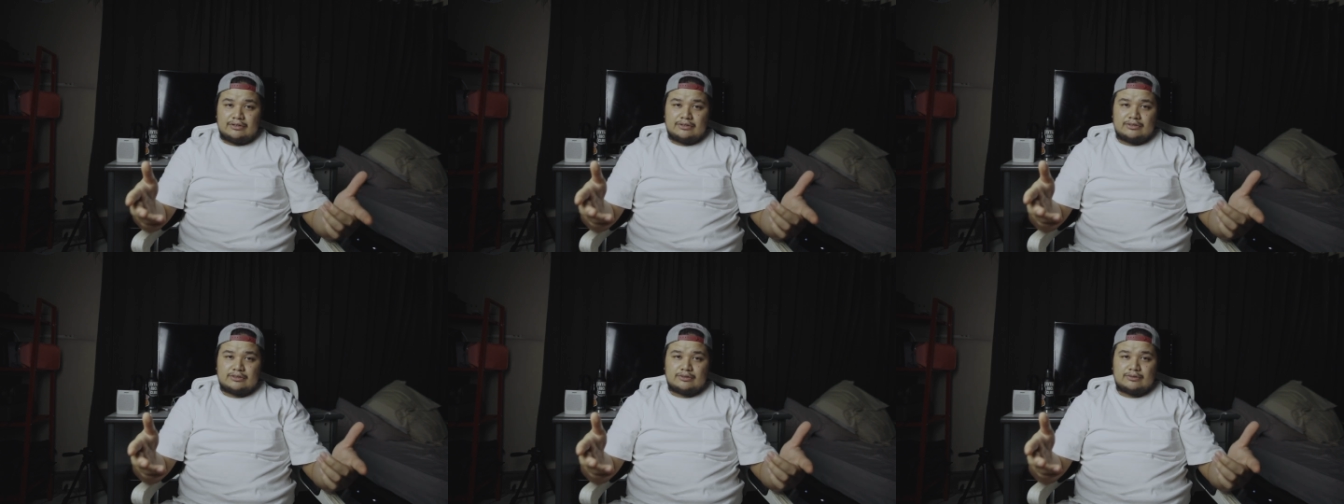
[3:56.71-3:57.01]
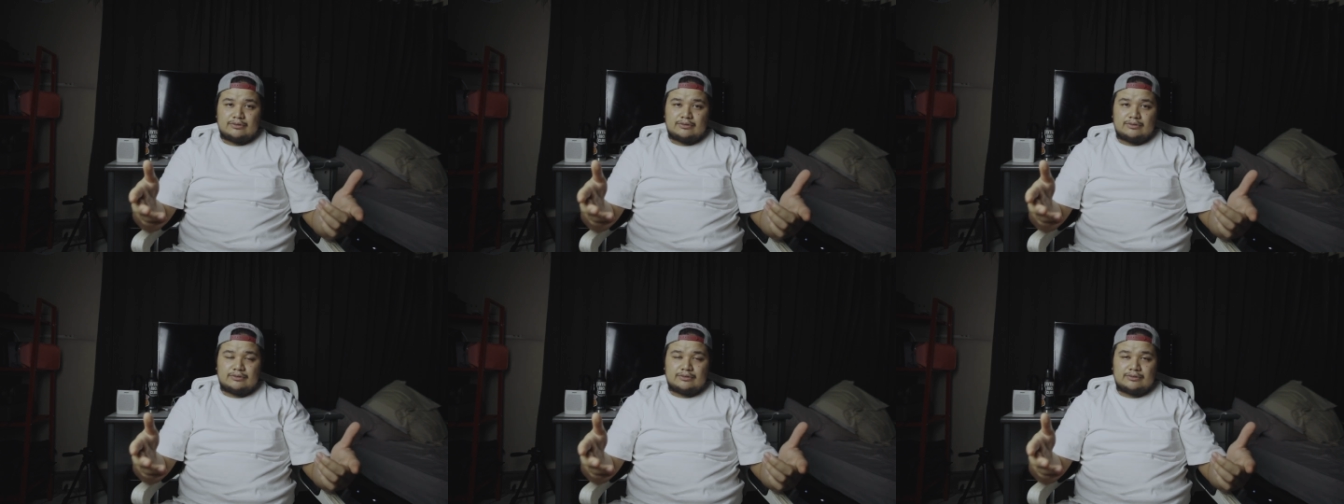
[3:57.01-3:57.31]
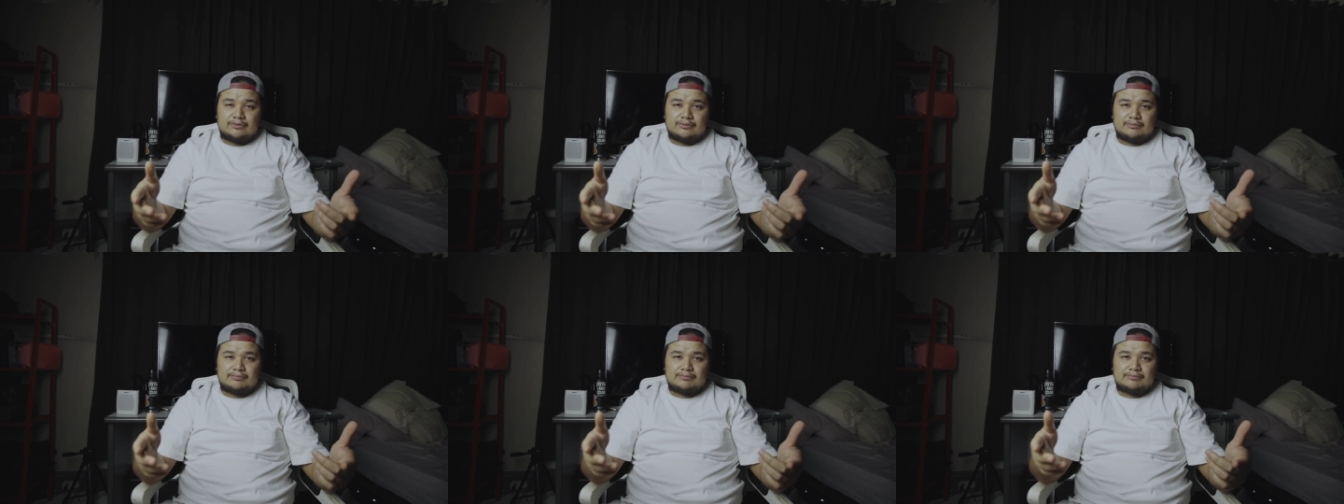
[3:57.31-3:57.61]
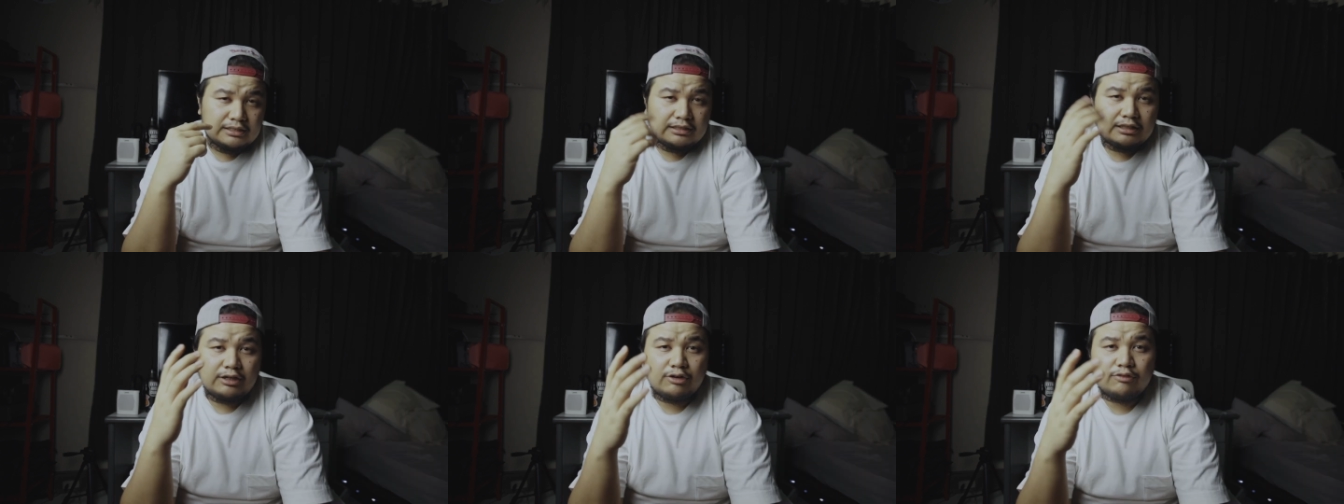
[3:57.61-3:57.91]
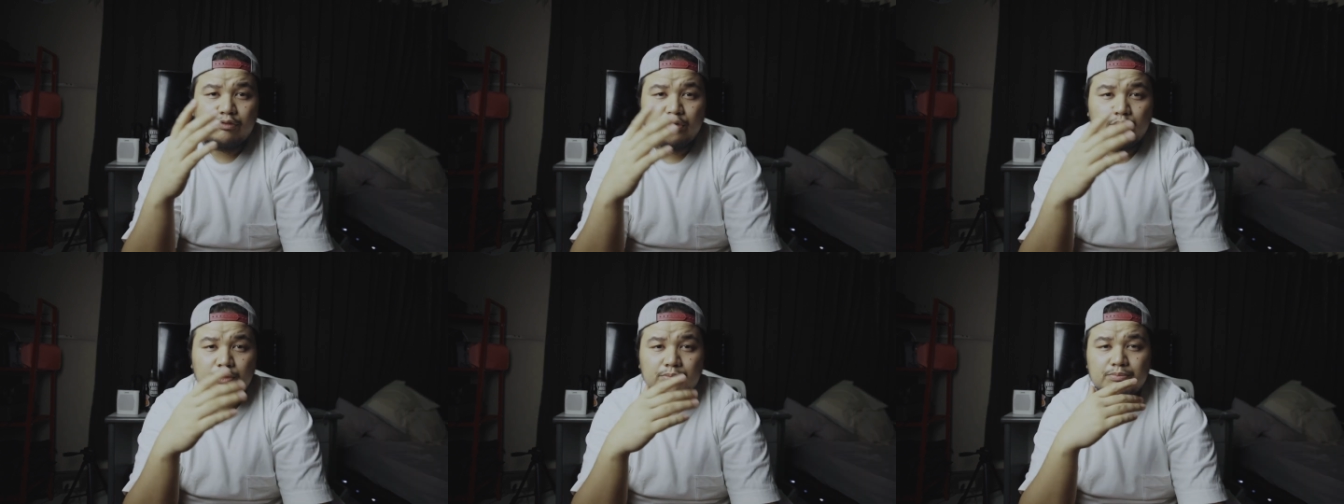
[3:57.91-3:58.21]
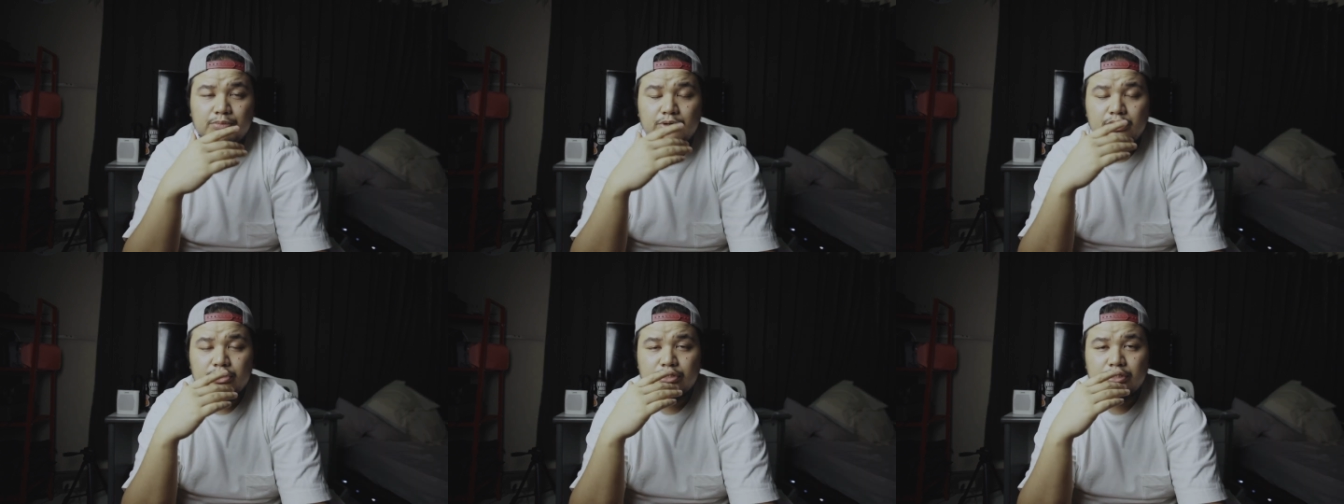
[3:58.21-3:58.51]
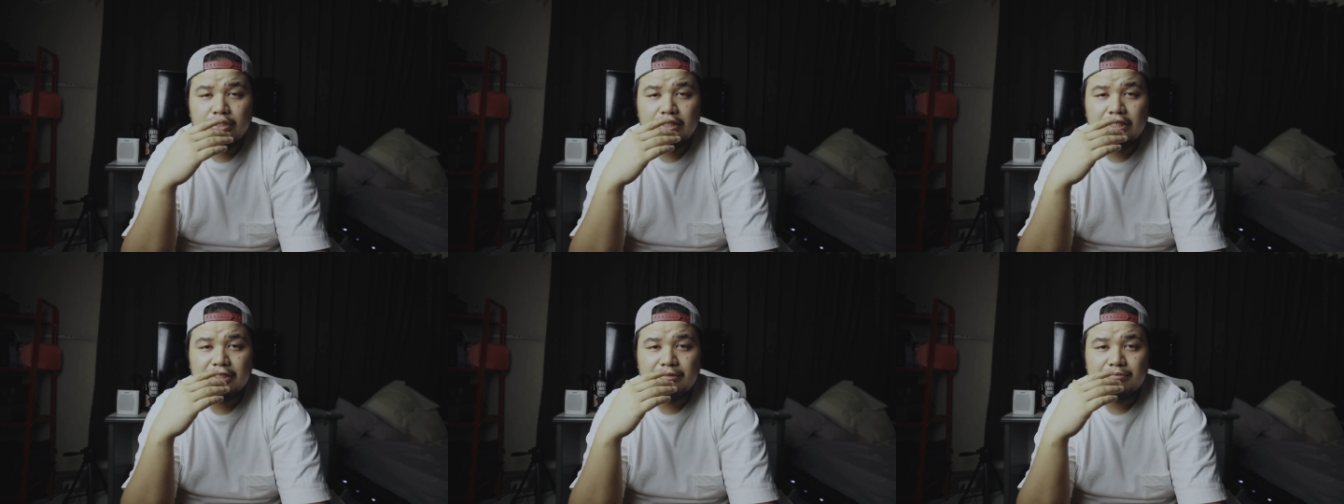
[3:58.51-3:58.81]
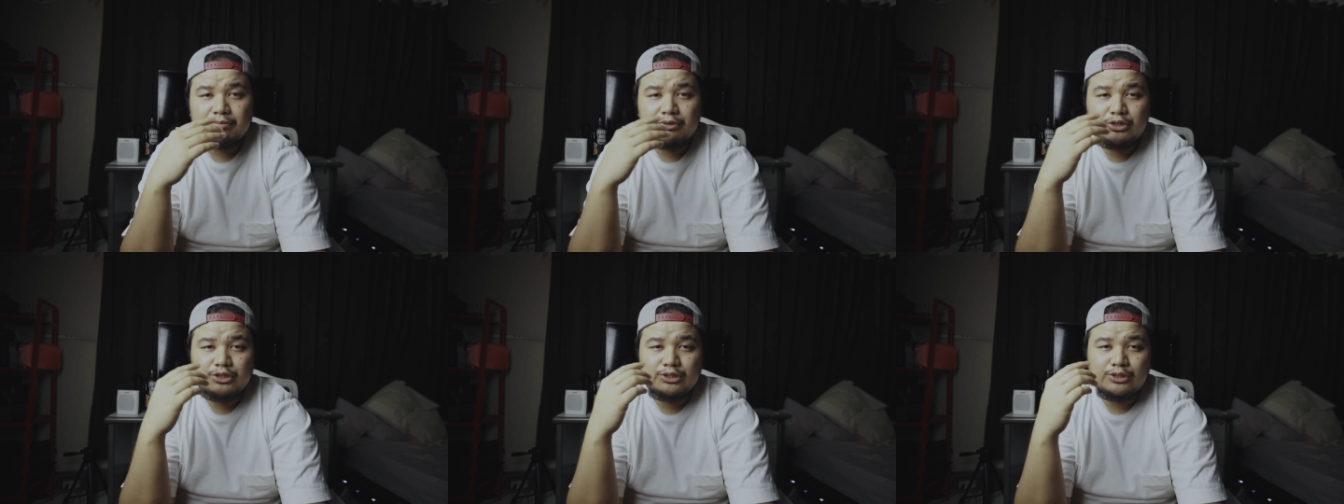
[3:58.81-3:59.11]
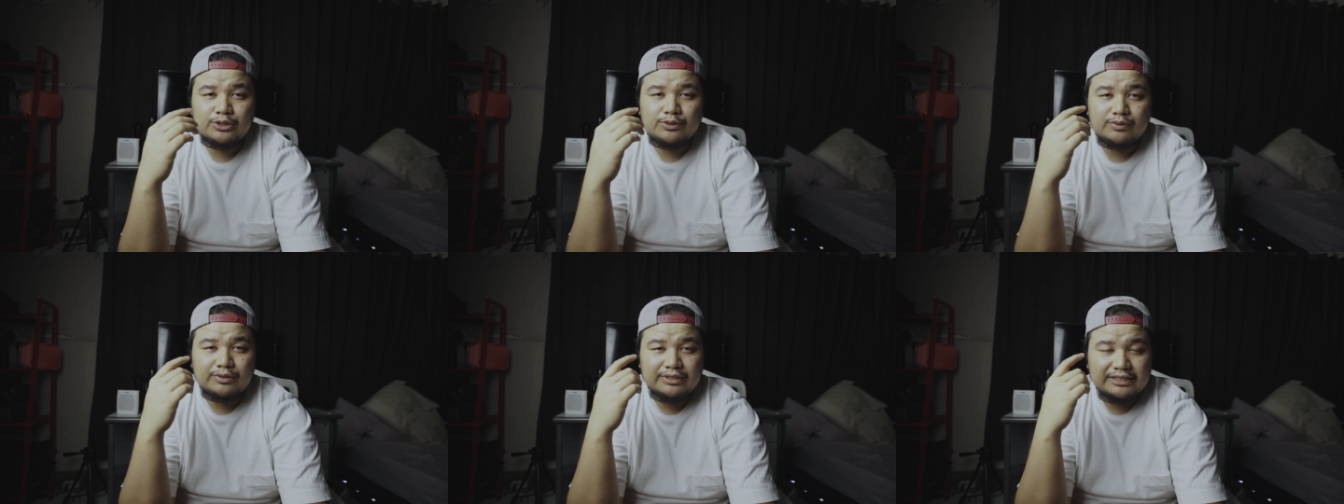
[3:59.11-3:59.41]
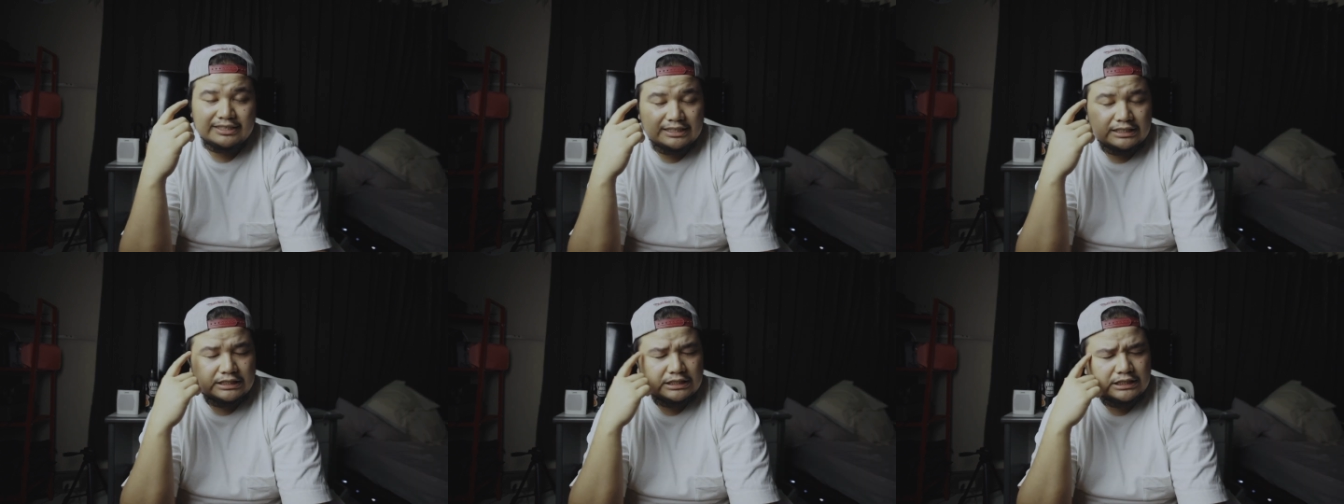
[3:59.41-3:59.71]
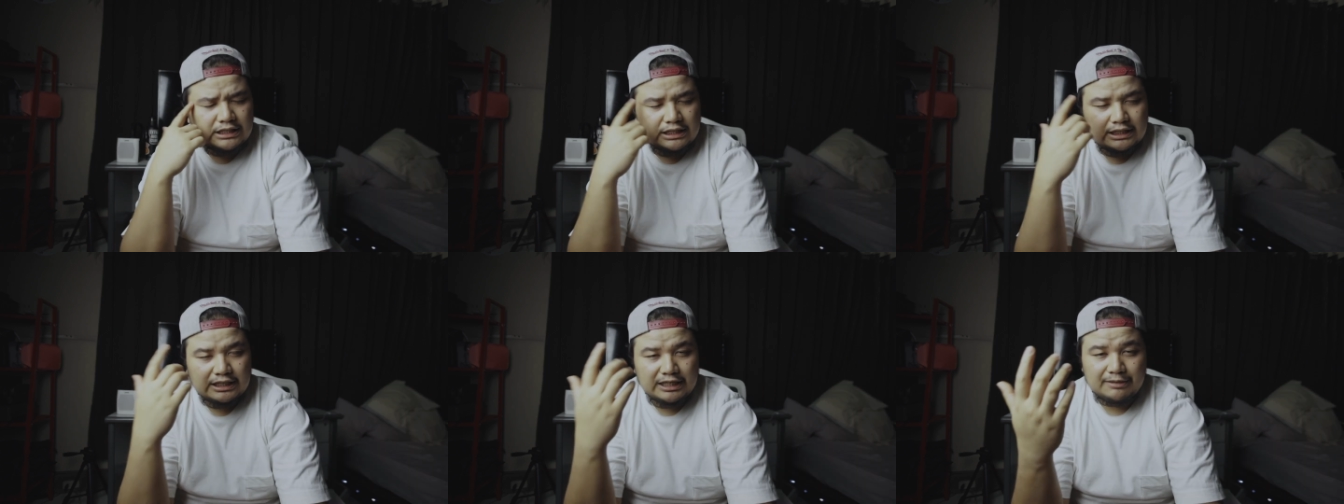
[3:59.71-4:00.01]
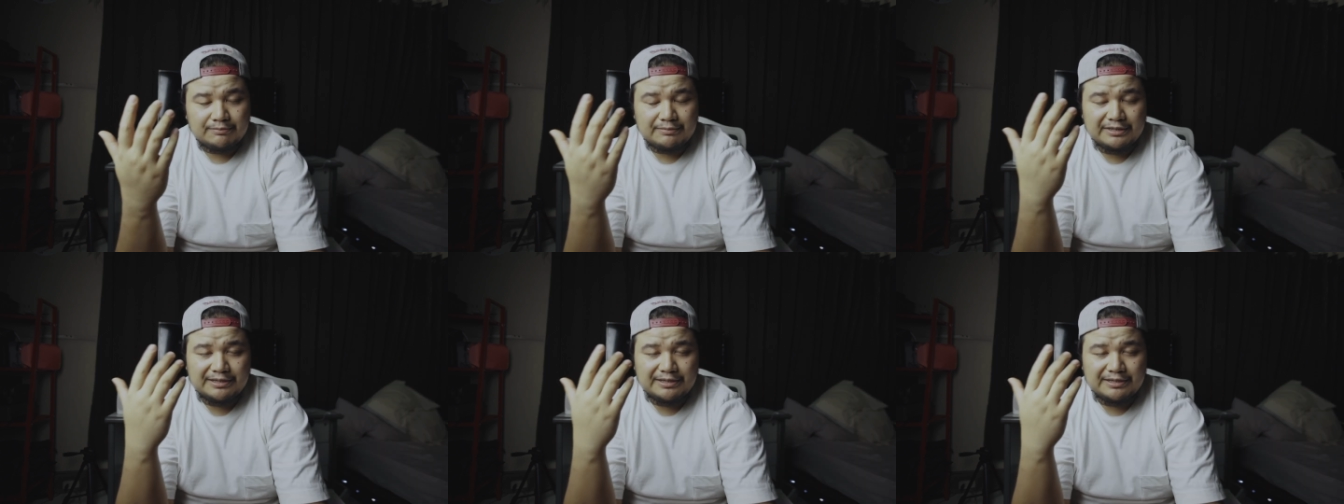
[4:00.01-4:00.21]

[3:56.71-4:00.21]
So now for a person like me who's always stuck in